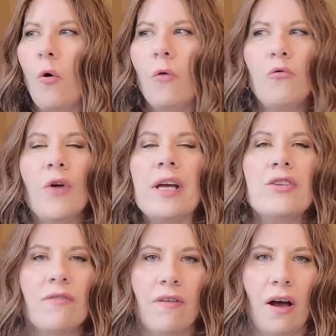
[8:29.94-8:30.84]
a
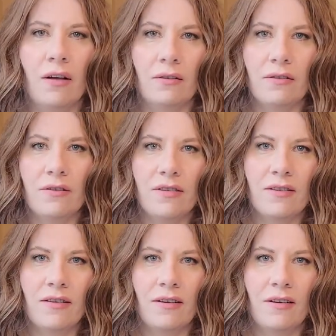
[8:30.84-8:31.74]
range of
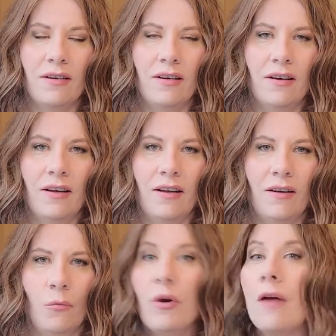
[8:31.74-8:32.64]
colors,
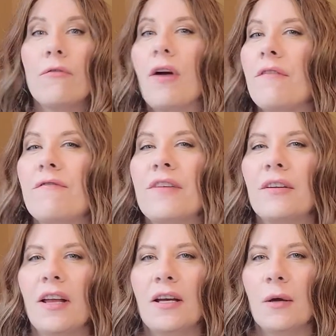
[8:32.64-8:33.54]
whatever I
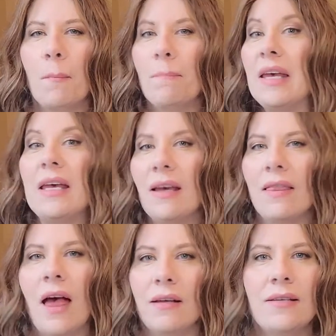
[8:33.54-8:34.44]
feel like being
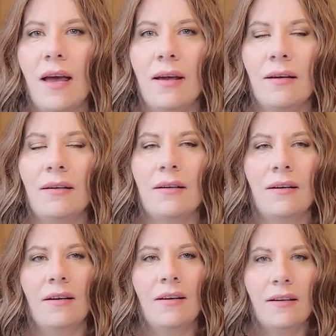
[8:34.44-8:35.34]
that day.
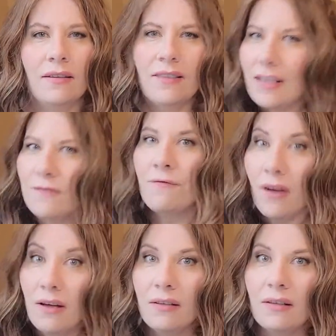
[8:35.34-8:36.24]
That's
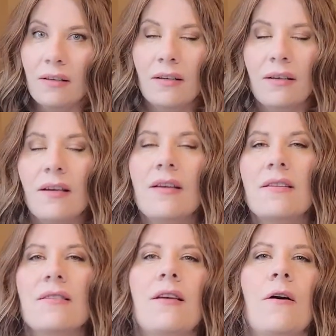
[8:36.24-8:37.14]
fun.
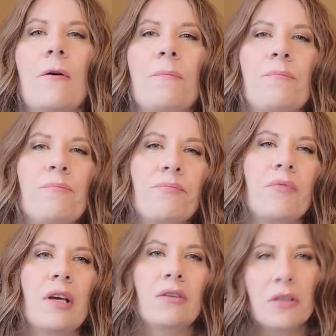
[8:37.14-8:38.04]
So
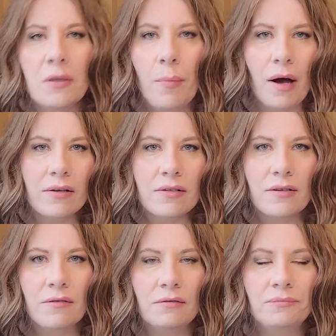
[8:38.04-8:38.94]
look at the
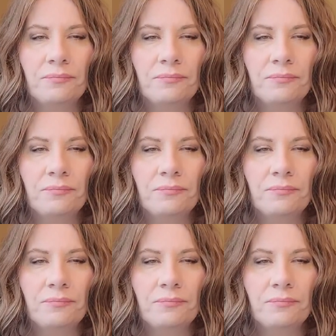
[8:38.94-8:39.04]
positive,